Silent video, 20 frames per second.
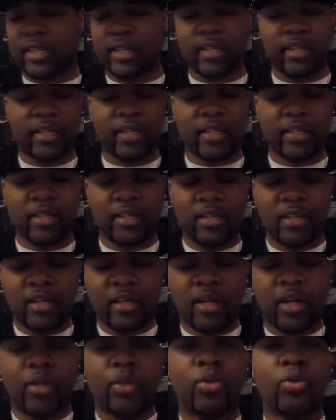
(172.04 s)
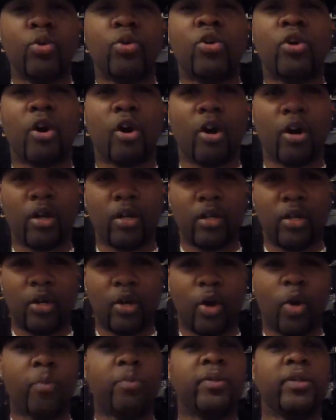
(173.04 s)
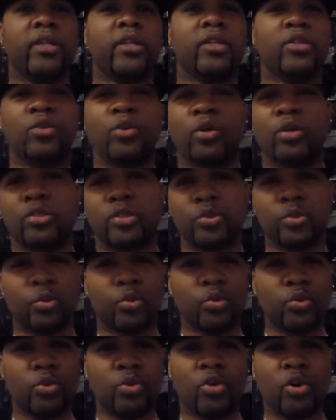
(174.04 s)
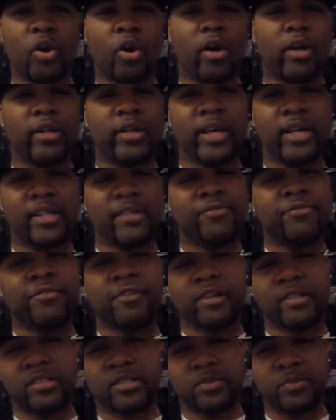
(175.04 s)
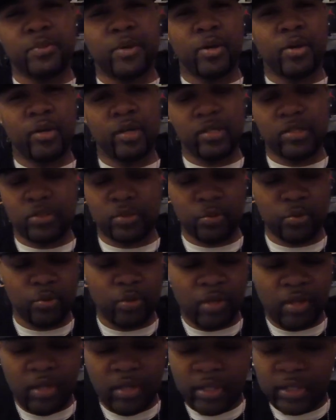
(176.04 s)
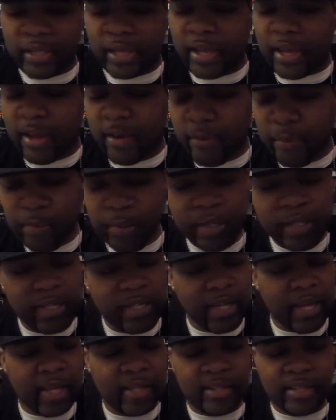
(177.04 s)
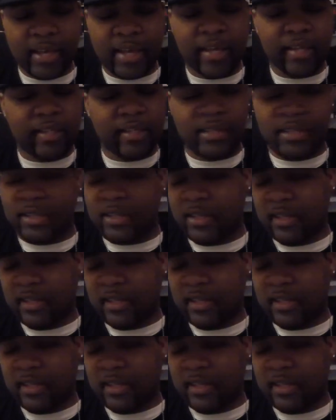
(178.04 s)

getting a new car, opening the door to a new car, and that fresh smell hits you. Like everybody that